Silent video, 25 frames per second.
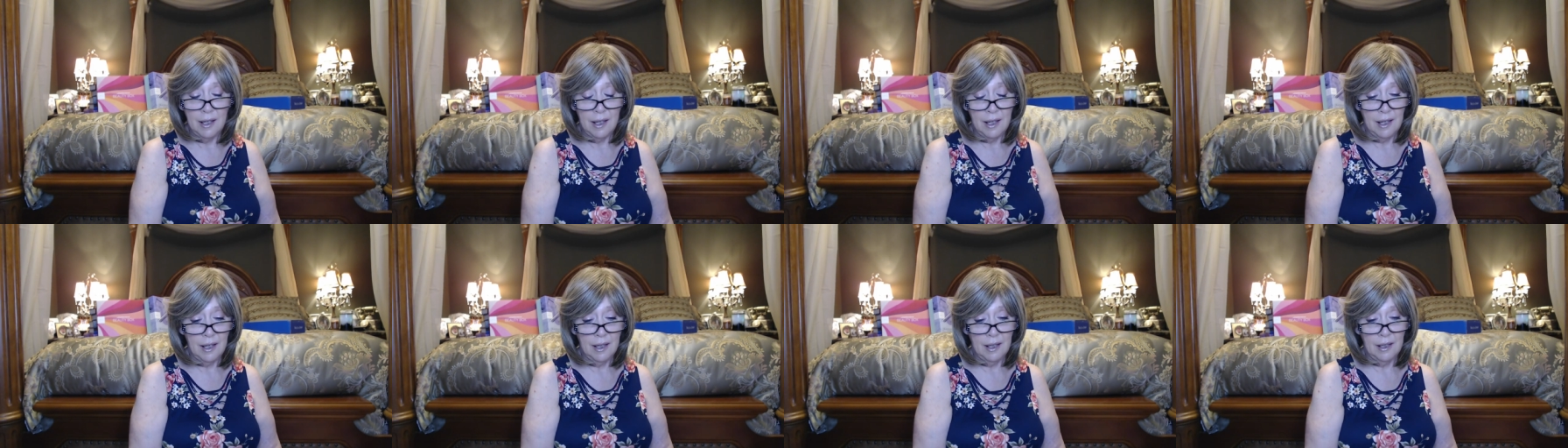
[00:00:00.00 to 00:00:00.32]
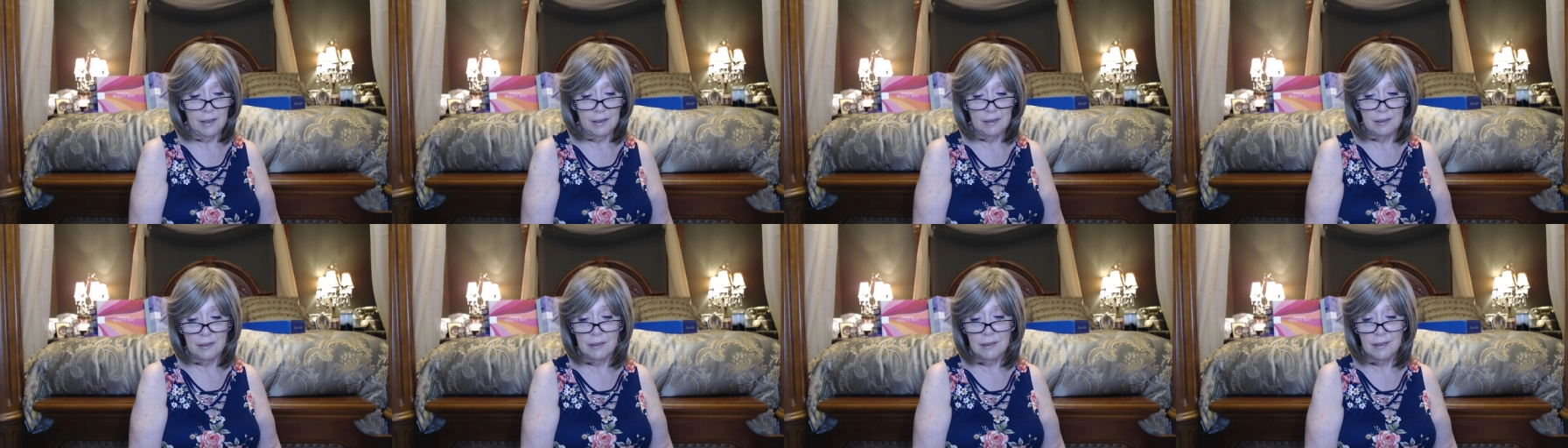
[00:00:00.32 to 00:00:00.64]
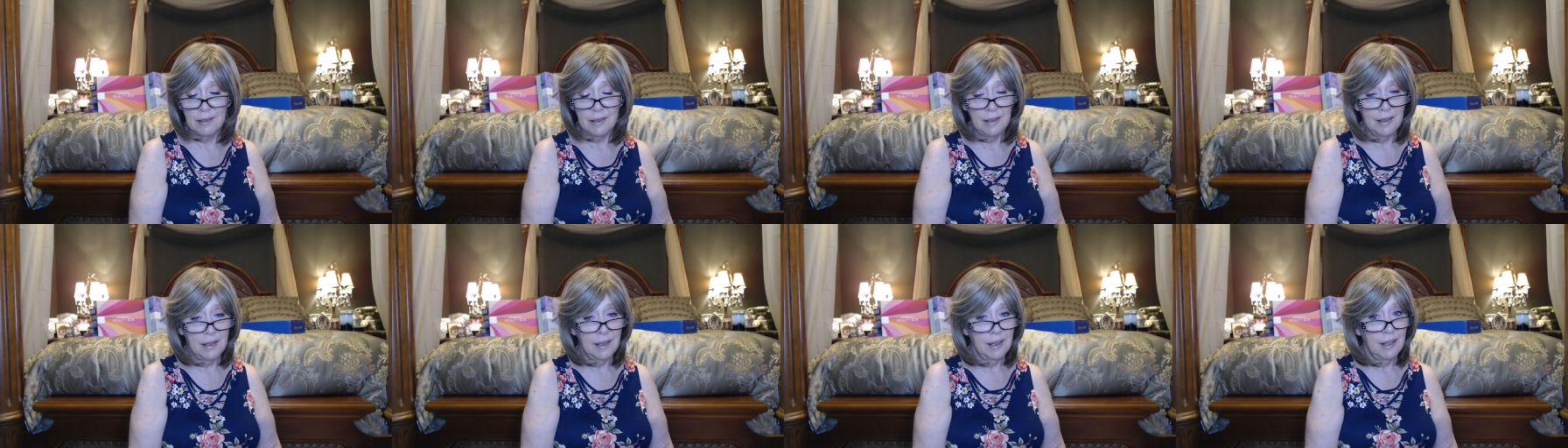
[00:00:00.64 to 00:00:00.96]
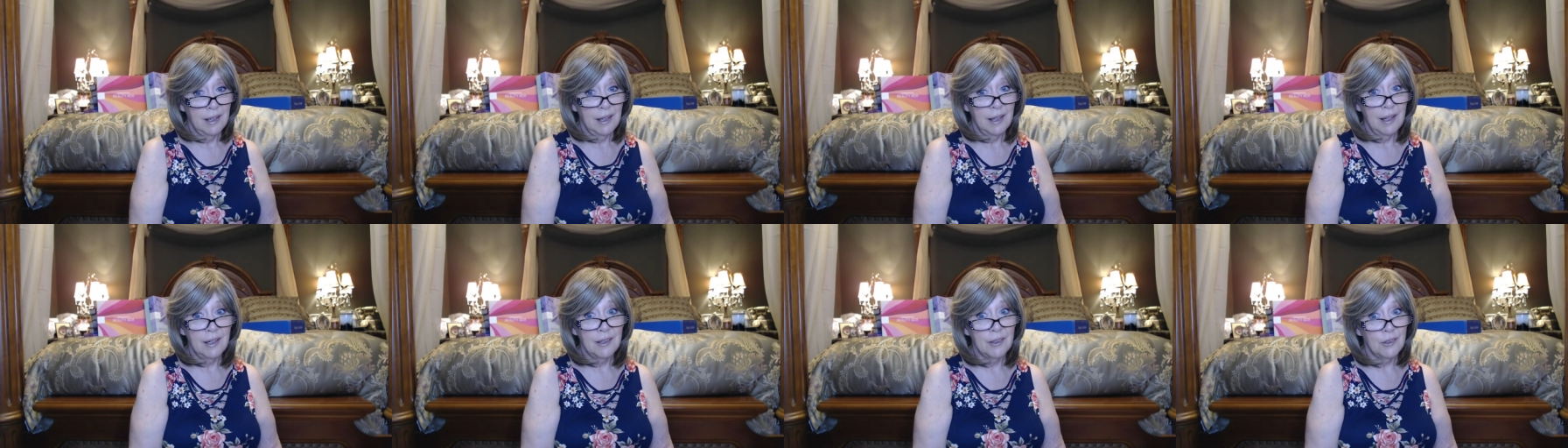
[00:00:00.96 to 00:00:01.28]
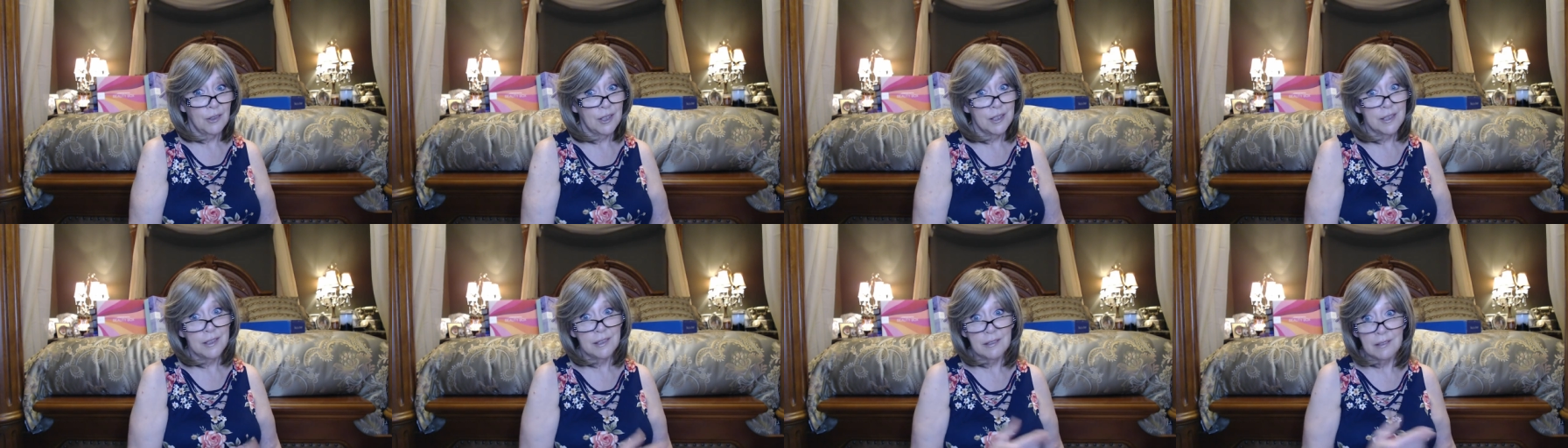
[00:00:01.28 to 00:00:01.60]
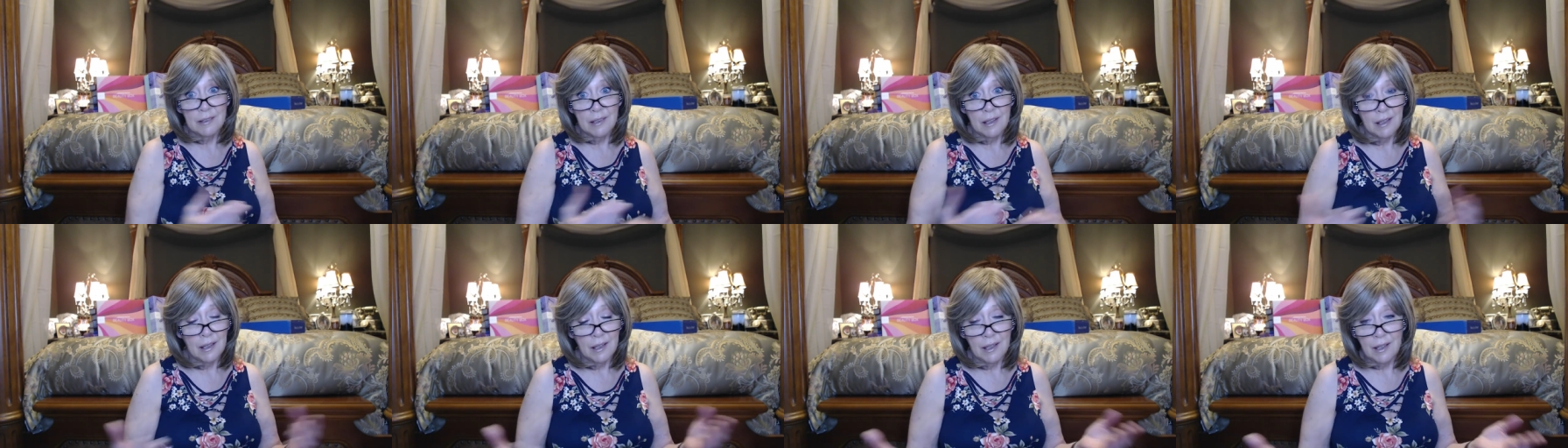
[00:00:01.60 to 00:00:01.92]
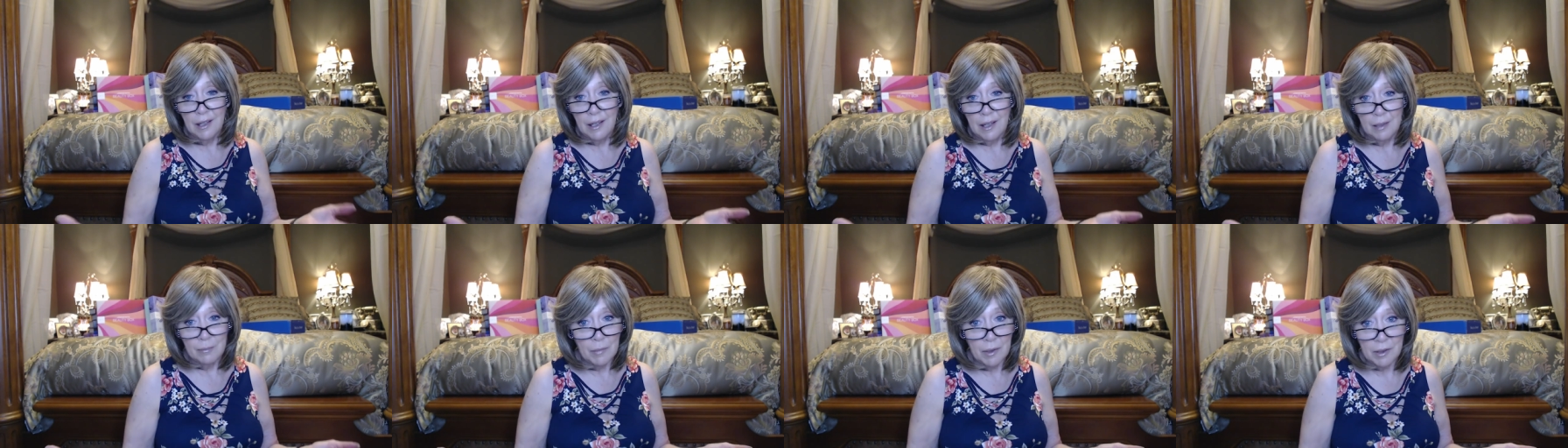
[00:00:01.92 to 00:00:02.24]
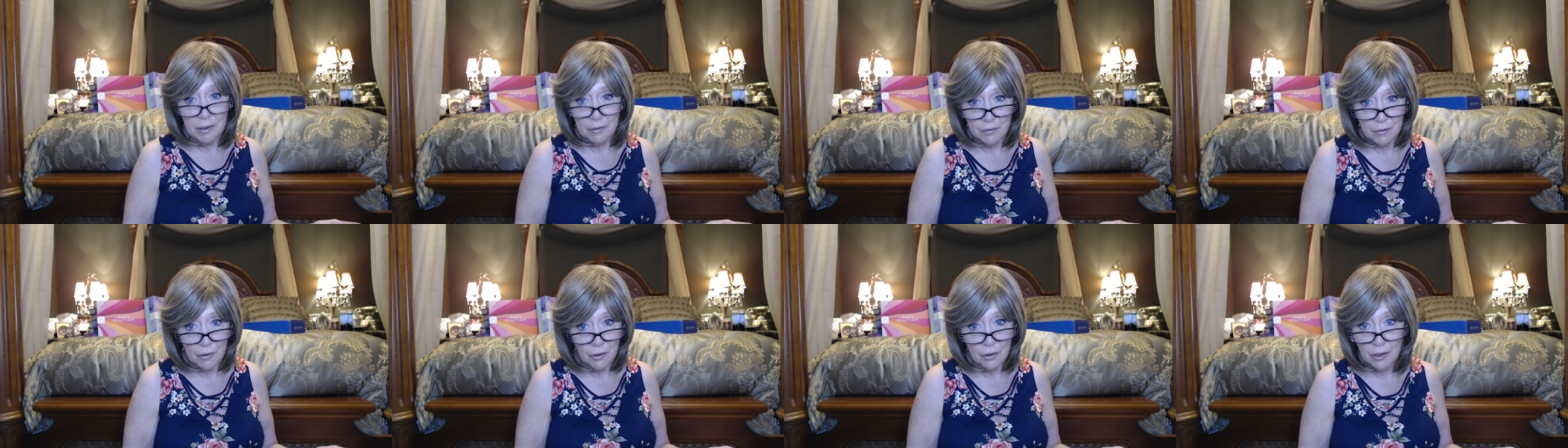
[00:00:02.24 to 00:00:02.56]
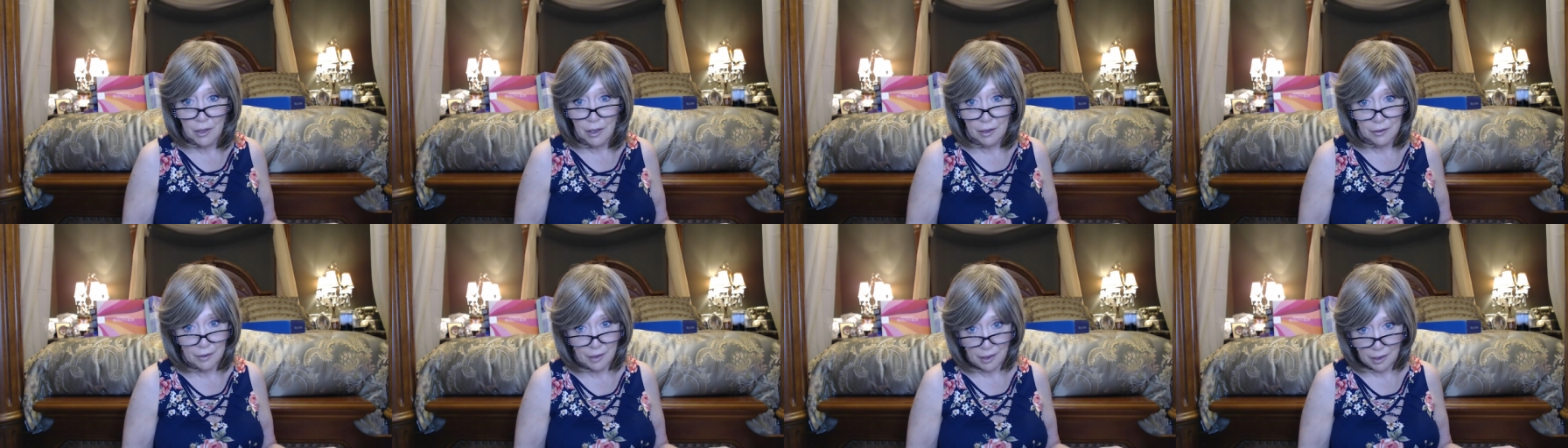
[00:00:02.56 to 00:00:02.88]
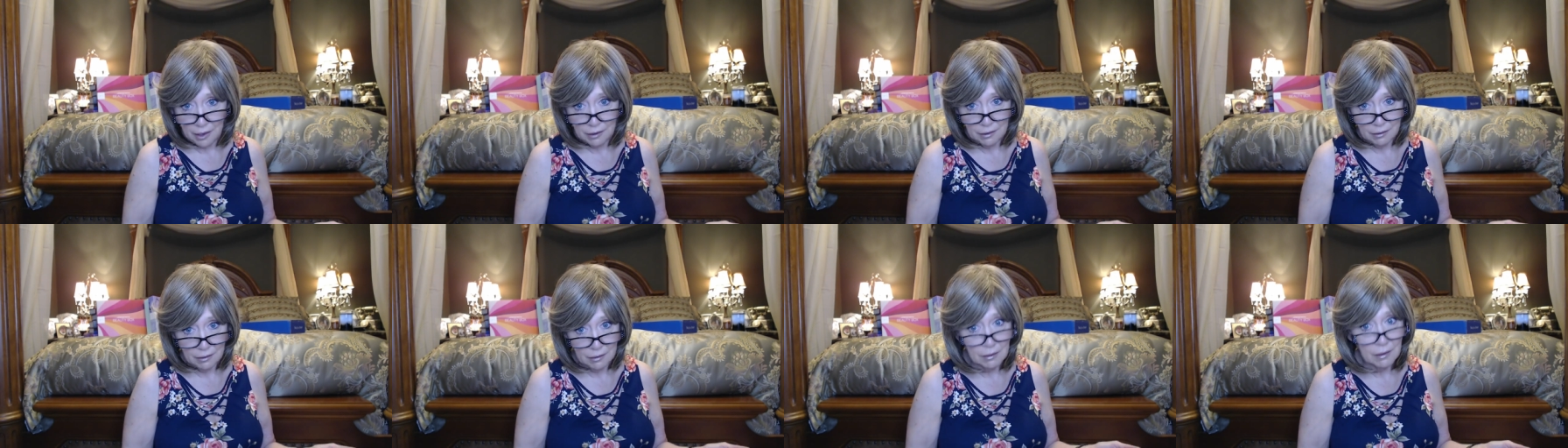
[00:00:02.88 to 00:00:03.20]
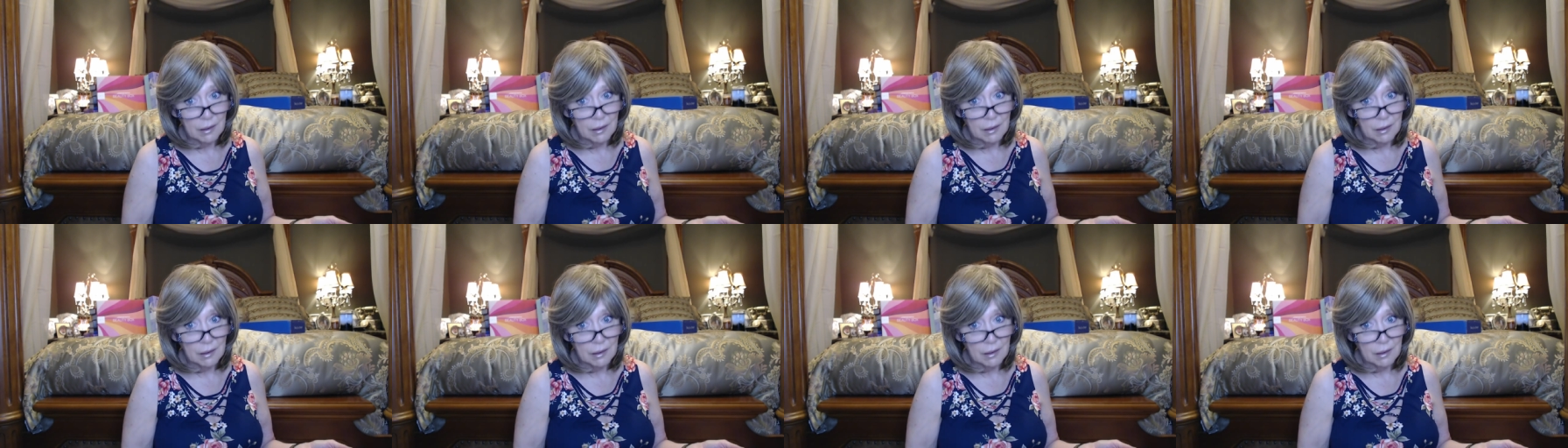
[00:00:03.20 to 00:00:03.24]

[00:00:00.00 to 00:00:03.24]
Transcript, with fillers: and and of course, I'm on the phone all day